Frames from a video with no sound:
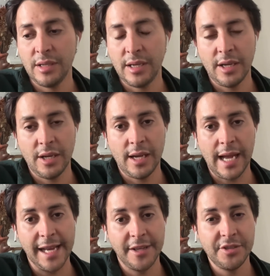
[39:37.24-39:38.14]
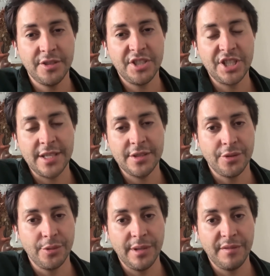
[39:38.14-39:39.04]
I got the chance
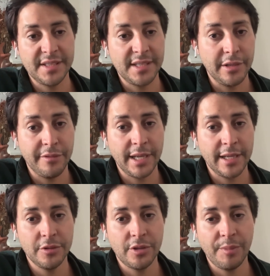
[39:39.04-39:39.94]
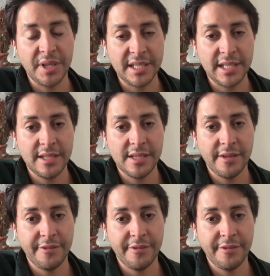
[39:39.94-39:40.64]
to invest in a very good company.